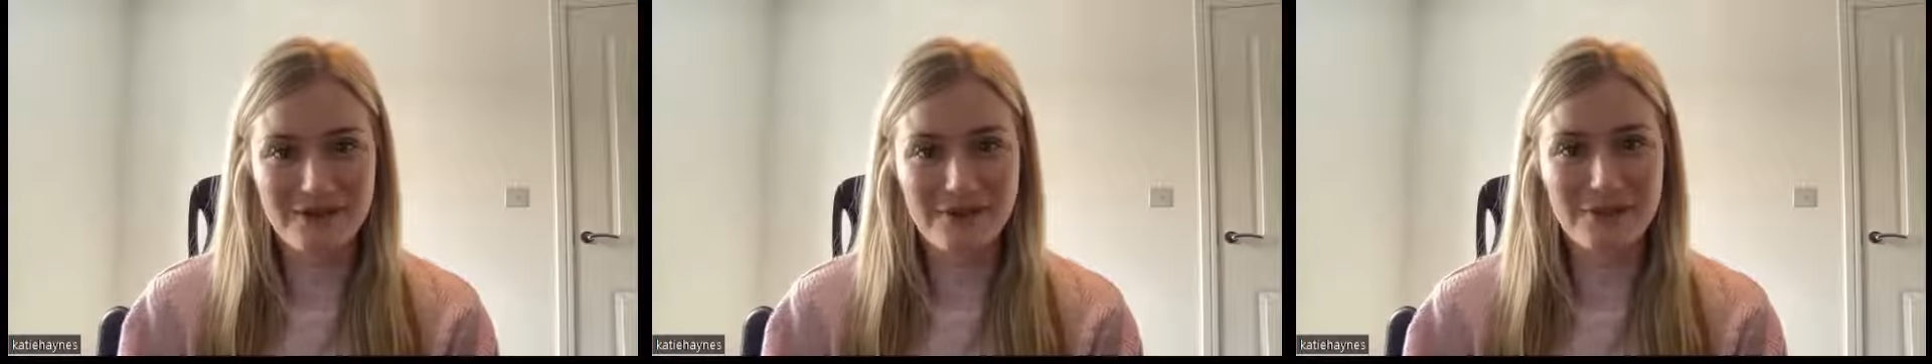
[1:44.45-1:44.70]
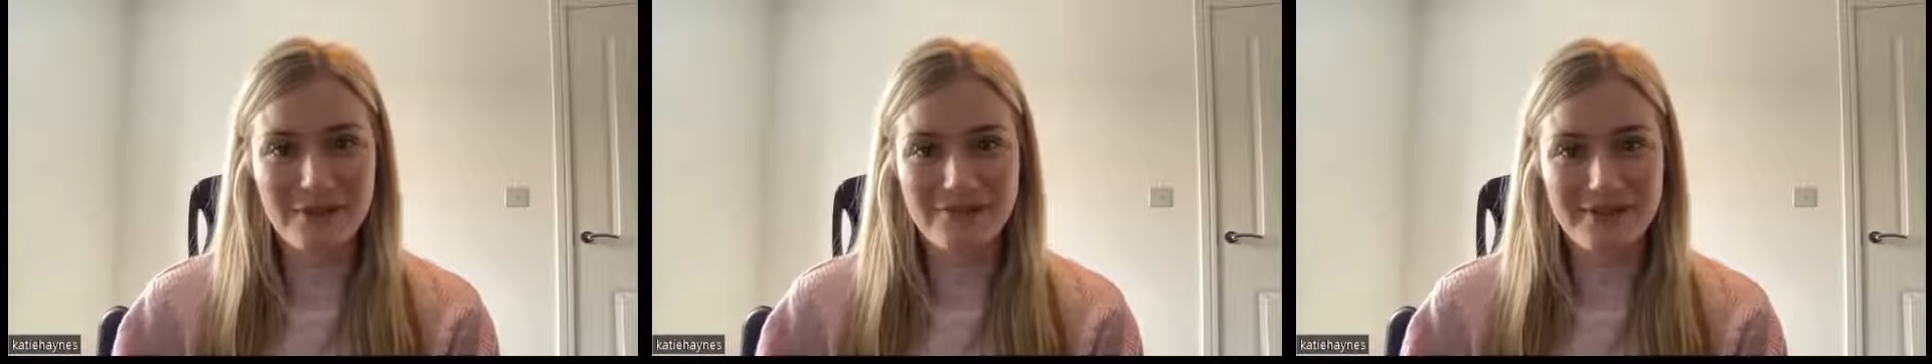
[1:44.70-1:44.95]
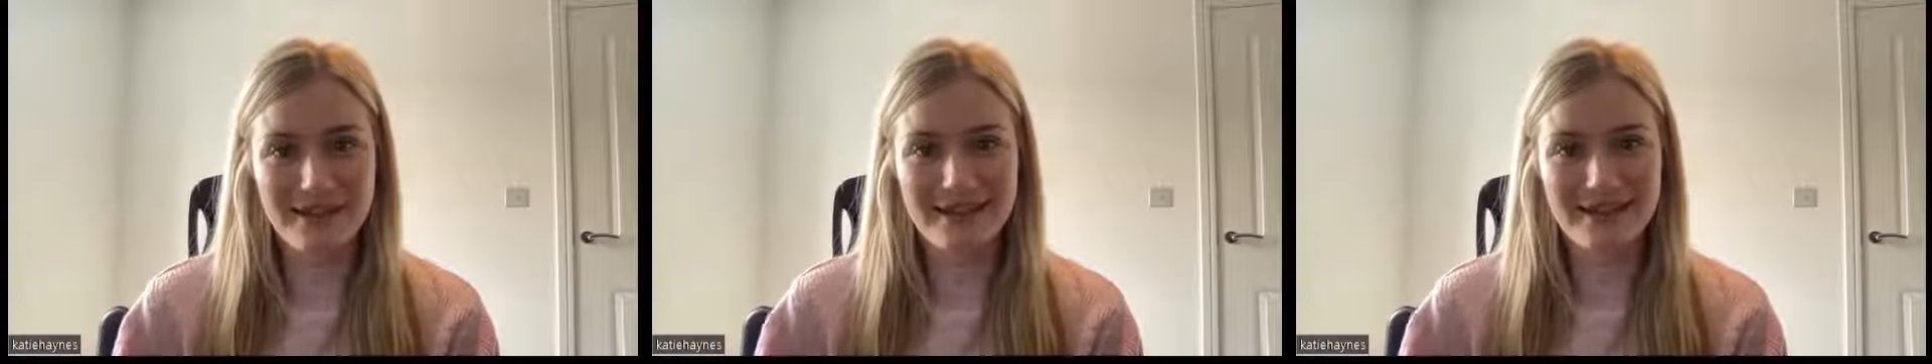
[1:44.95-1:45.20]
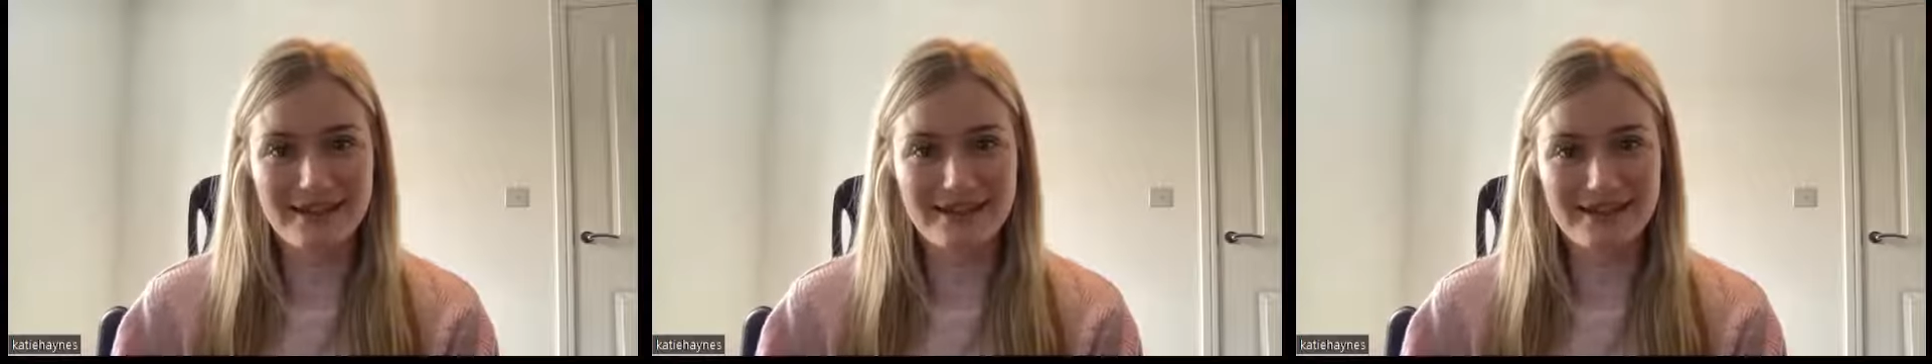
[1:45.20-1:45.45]
with
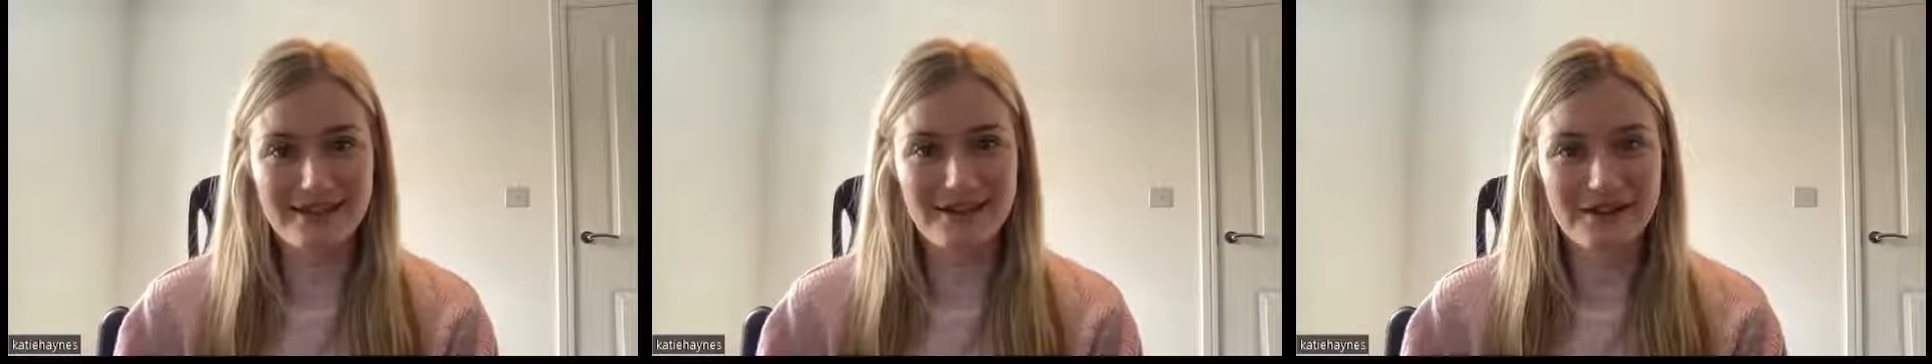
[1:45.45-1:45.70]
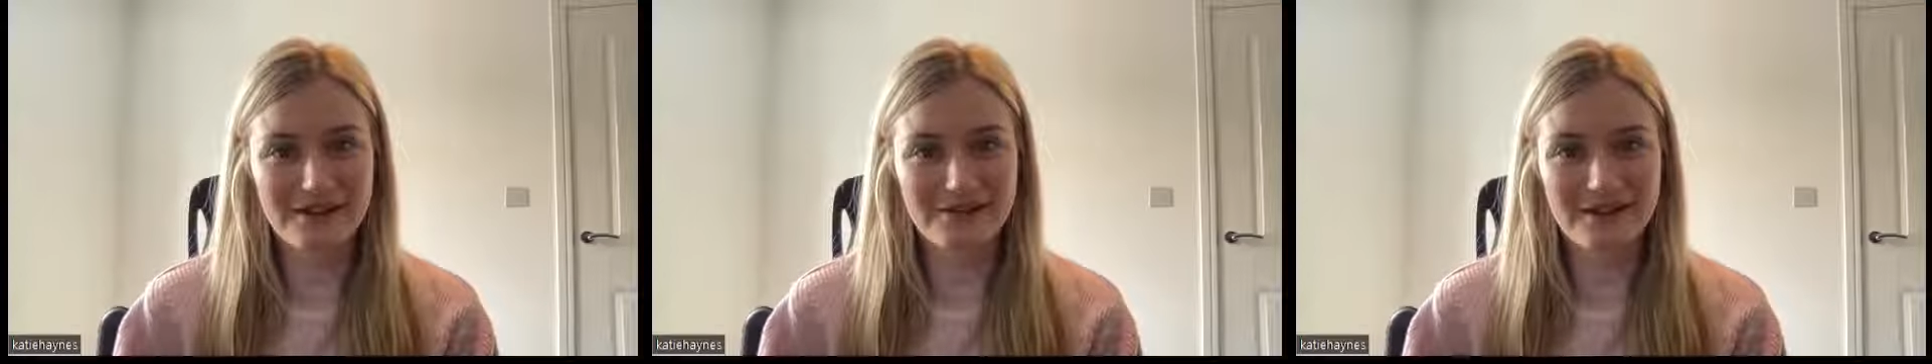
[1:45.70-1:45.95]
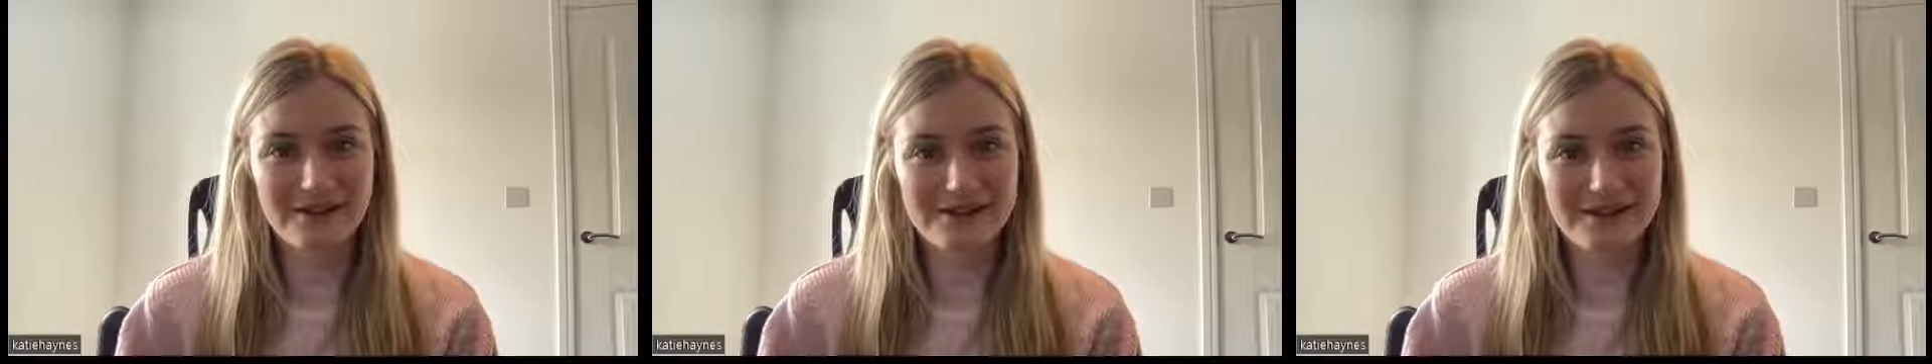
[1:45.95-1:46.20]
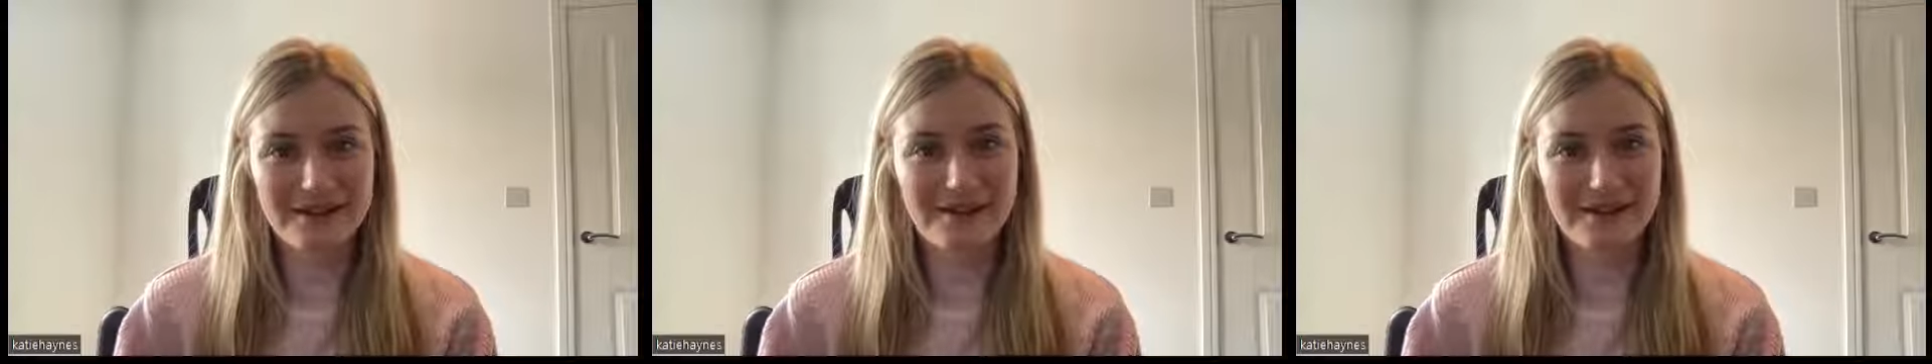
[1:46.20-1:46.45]
that kind of
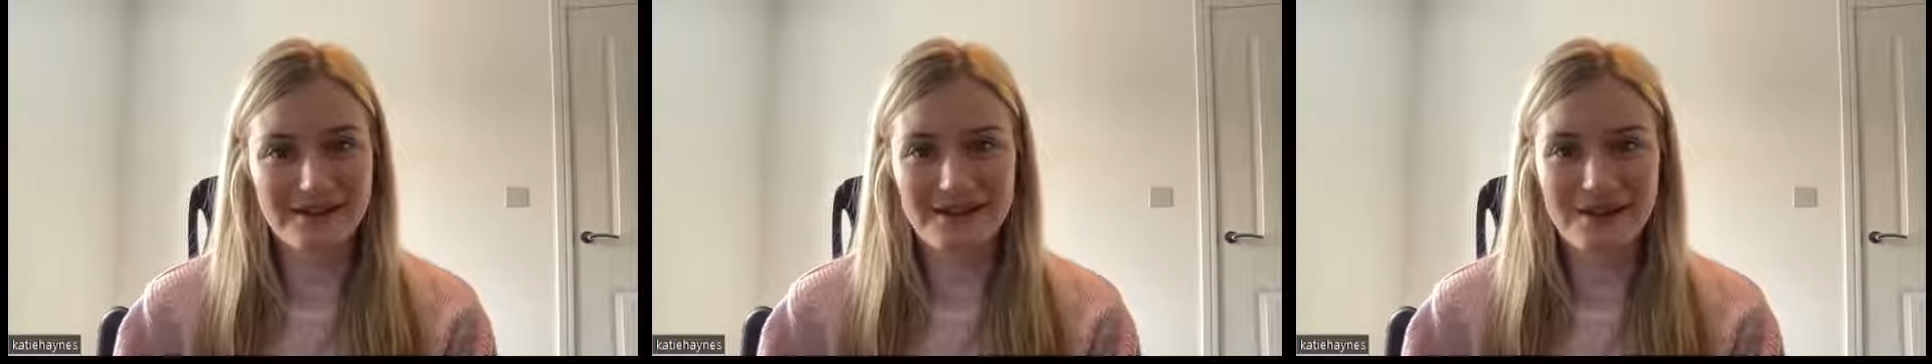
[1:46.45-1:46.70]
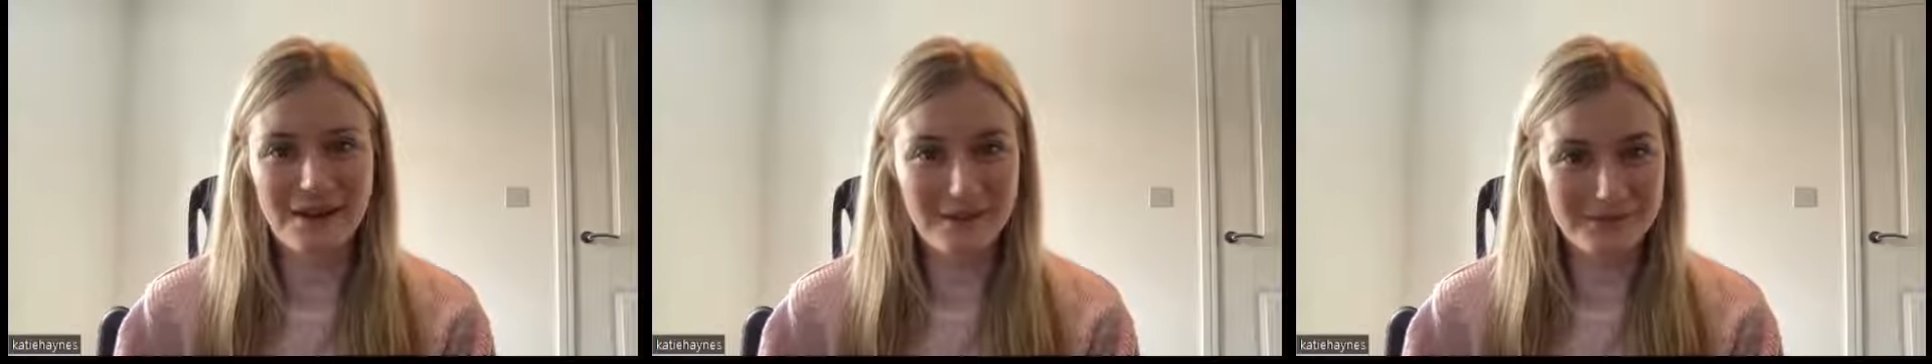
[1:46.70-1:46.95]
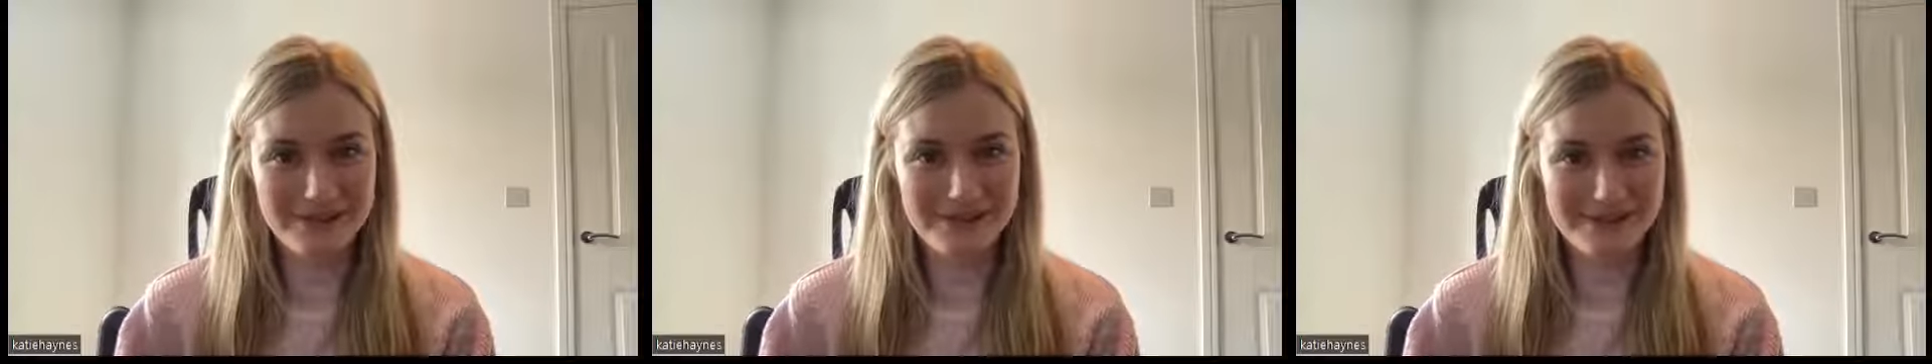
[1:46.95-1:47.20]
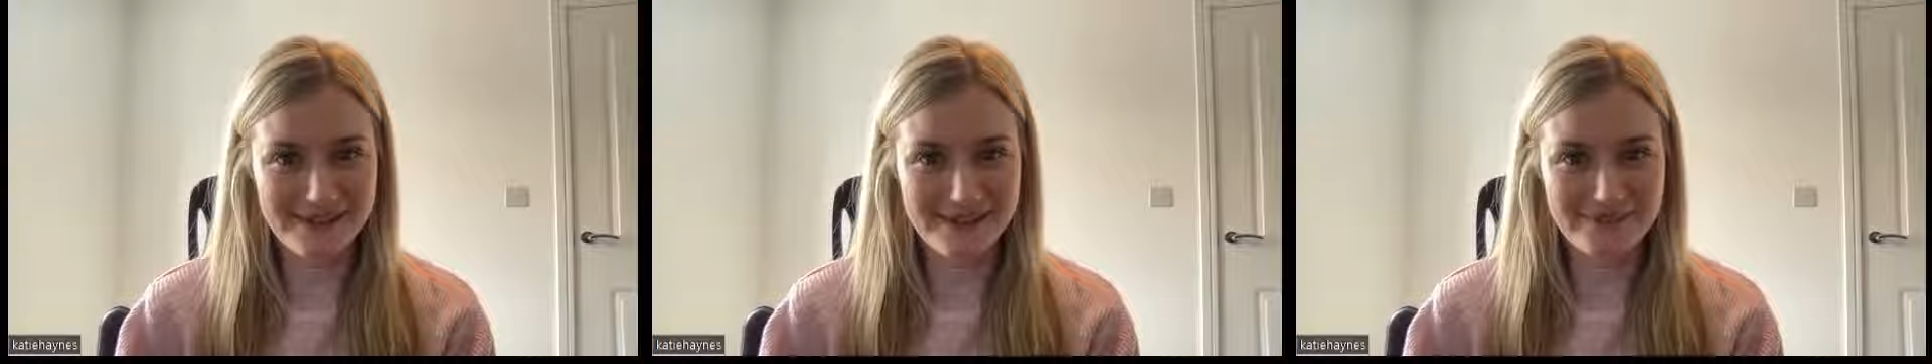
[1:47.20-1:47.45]
underlying
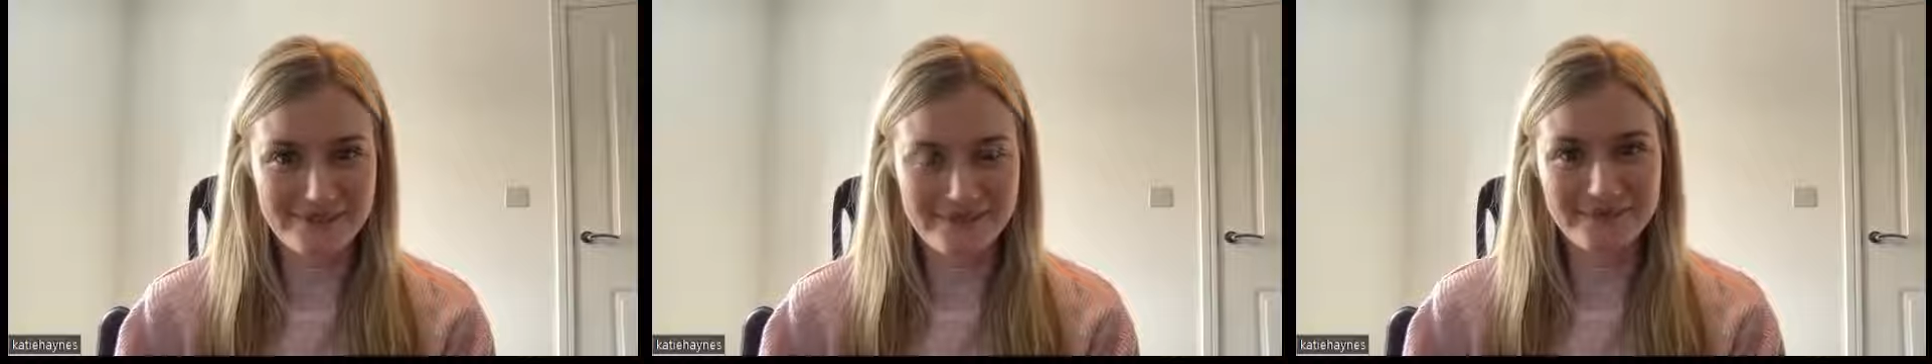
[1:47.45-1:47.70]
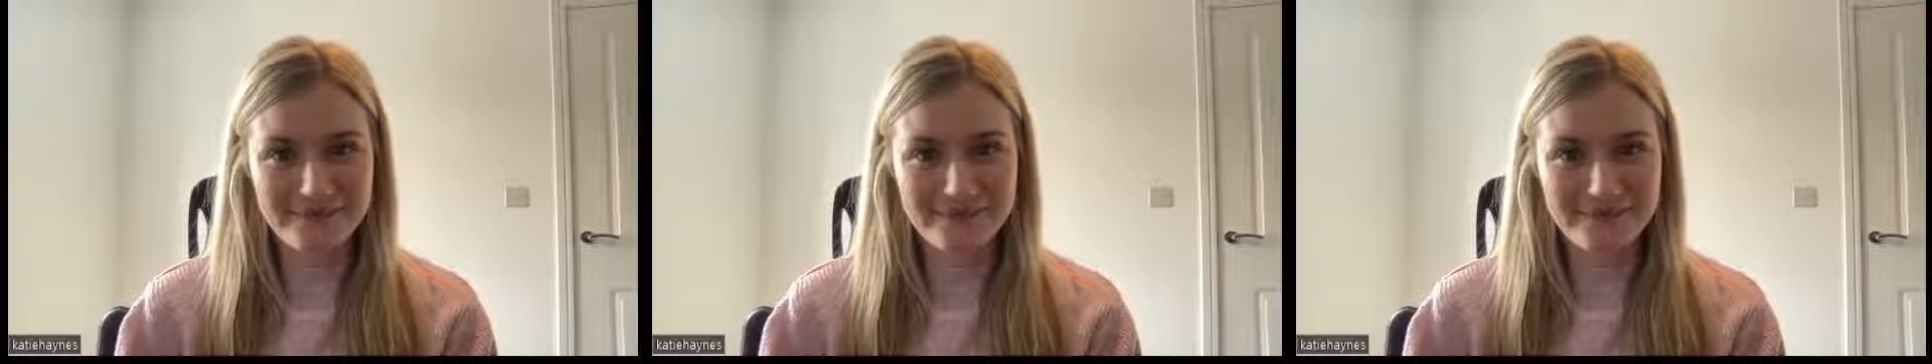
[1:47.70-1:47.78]
calmness of,